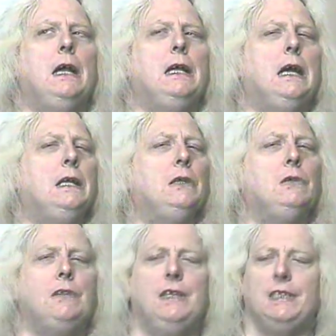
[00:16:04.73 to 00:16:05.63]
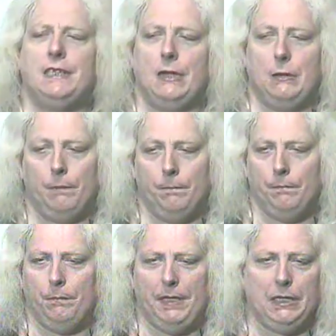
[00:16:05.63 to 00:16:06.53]
I, I don't think so,
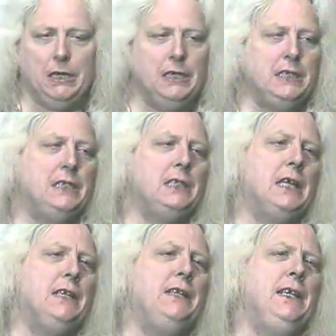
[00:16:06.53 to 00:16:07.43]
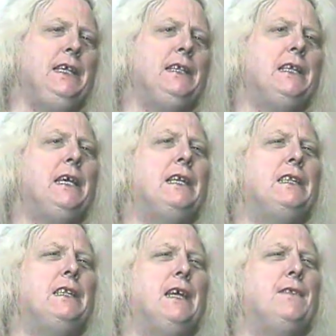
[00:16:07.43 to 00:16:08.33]
because I think that
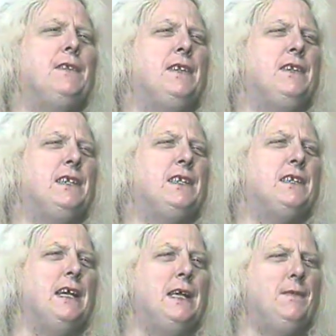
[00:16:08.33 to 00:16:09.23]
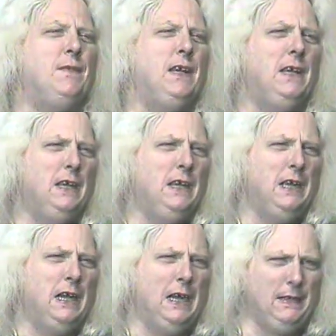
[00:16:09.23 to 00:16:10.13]
after this life,
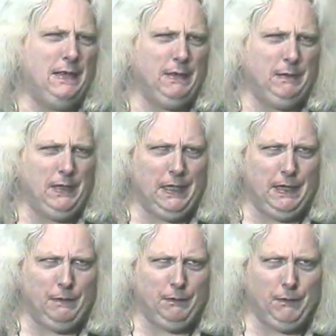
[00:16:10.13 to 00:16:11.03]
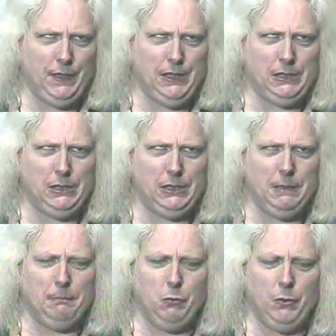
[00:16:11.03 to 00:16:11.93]
I think we have reached
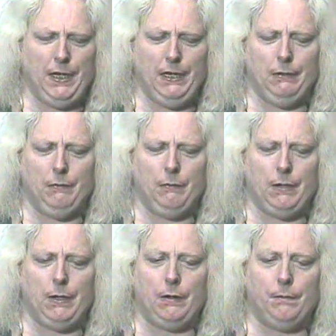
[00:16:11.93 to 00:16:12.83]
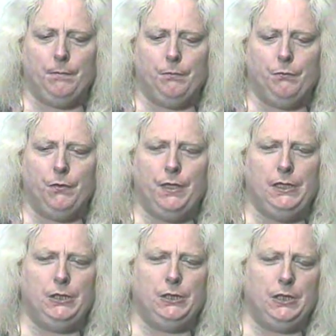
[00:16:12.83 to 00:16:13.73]
a point where
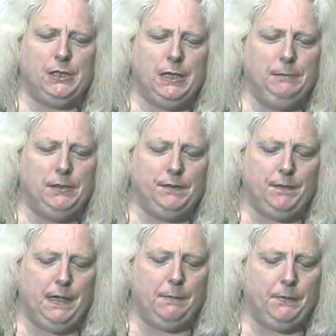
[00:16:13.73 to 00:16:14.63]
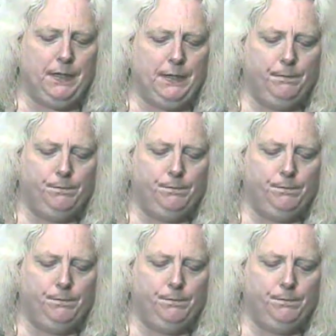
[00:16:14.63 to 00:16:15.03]
it's just, I'm just fed up with it.